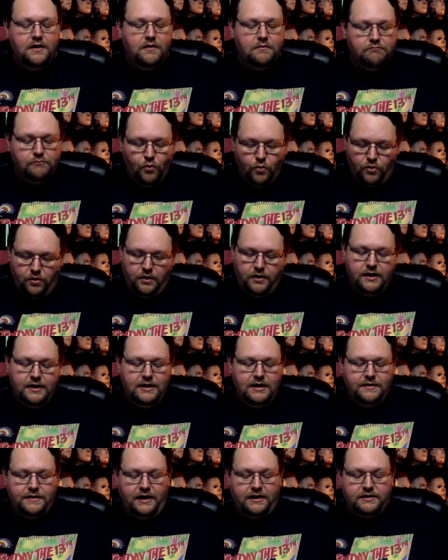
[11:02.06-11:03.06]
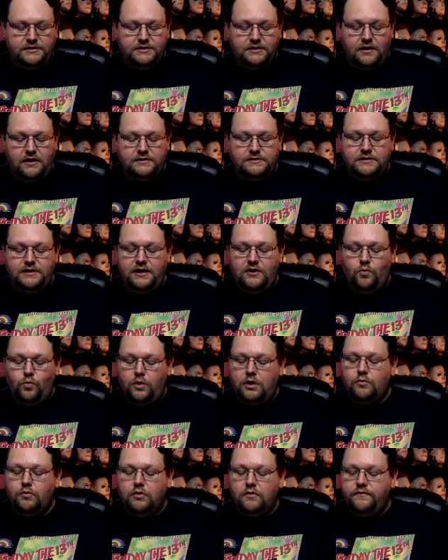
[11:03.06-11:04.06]
more. They discuss the
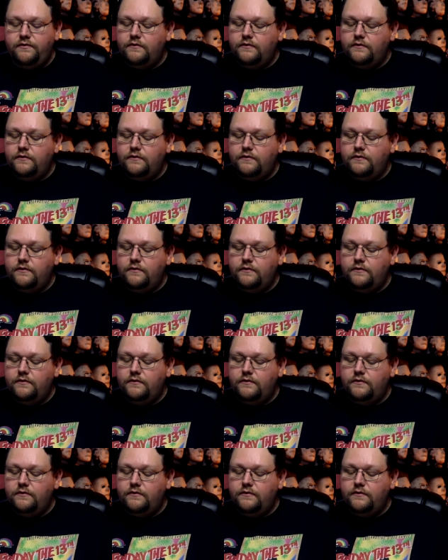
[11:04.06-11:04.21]
werewolf